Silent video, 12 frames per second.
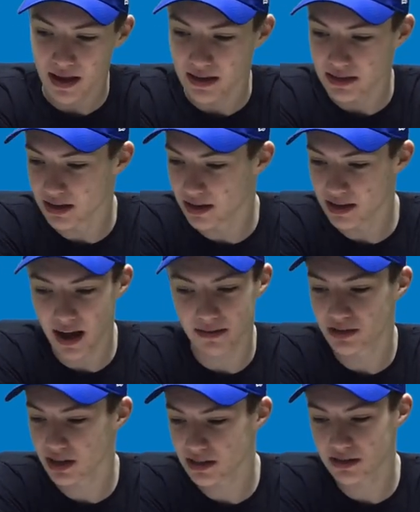So yeah,
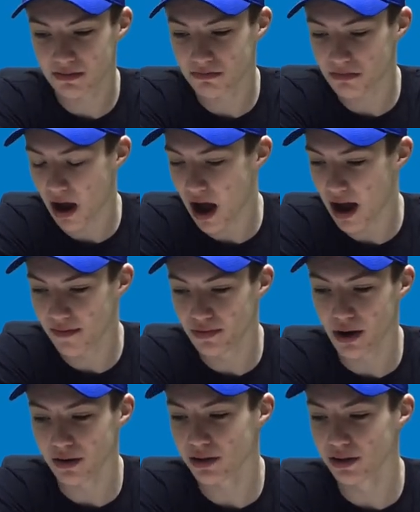just I have
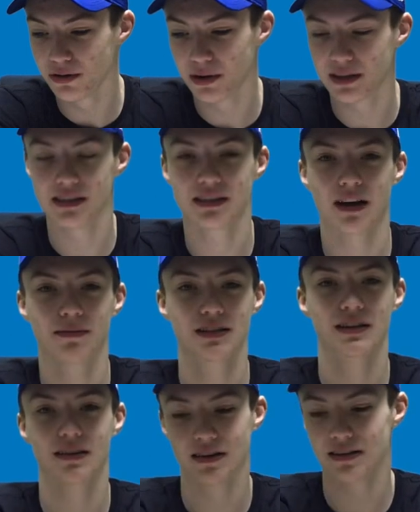no clue what these helmets
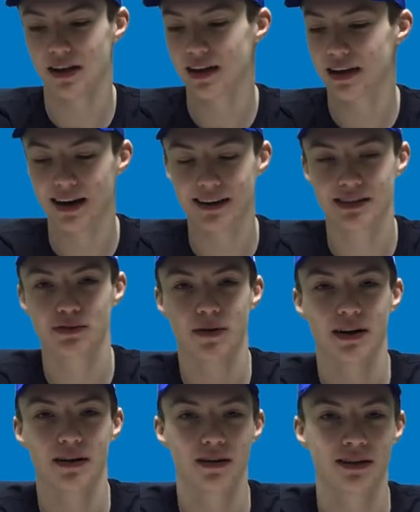could look like, and I just
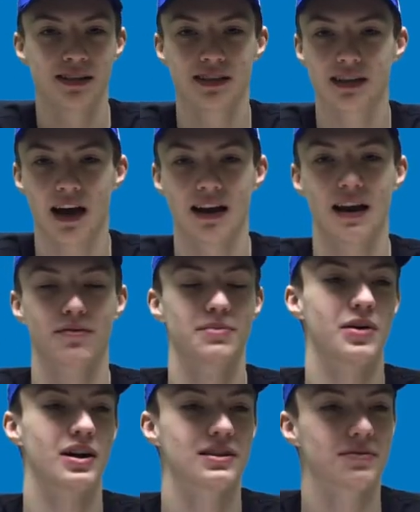wanted to design every
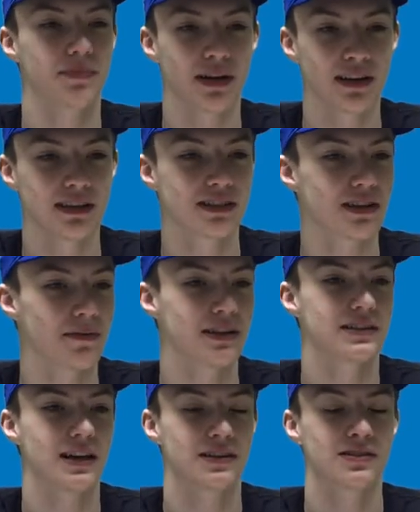possibility. Some of
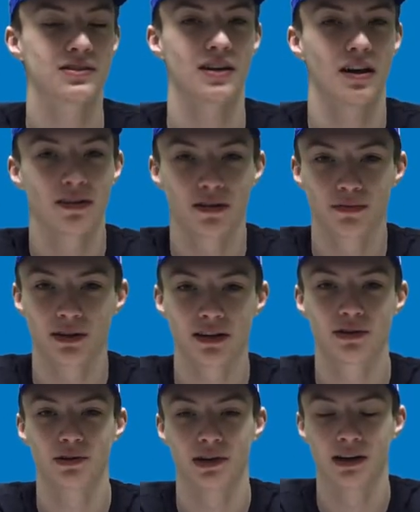these I just thought looked really
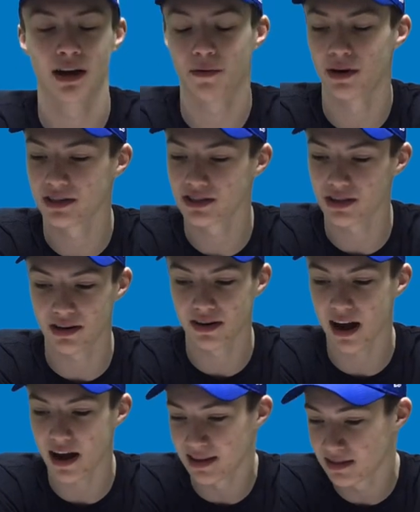cool and I want to show you
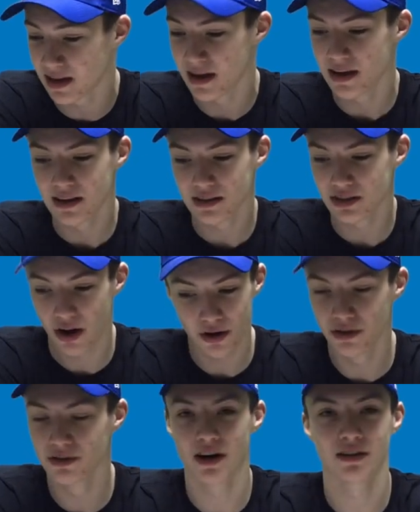guys, so
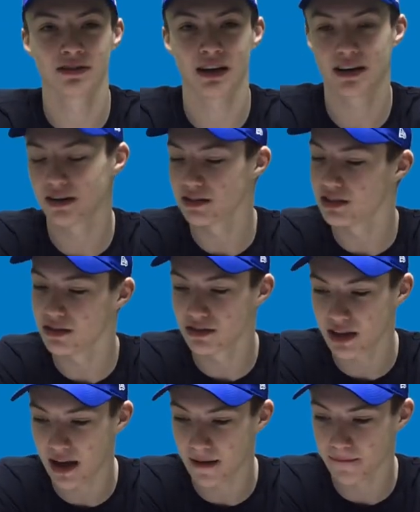who knows, they could use
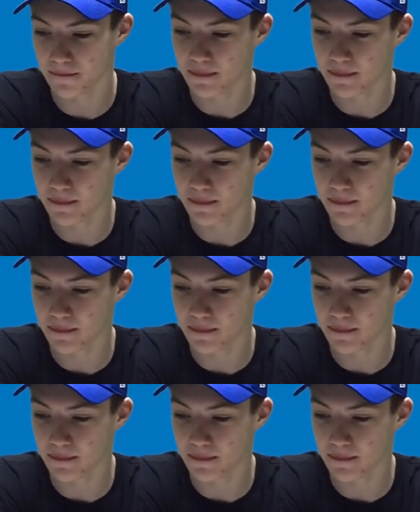that.